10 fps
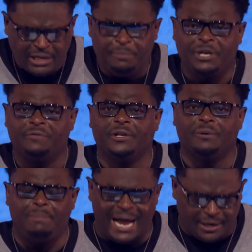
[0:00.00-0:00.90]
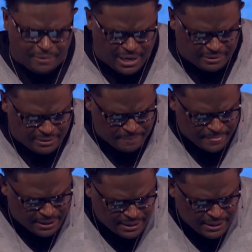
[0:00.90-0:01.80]
Let me give you a little background.
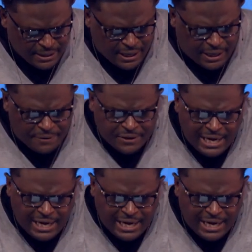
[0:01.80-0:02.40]
The